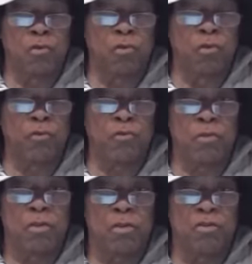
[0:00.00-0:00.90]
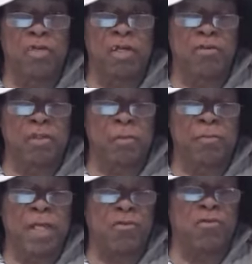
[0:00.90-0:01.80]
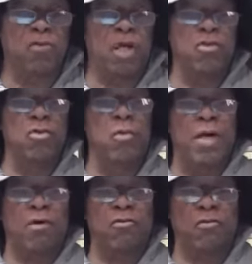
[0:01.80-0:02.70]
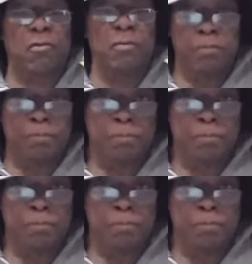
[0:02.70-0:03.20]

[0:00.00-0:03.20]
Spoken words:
Jus gentium. That's Jus,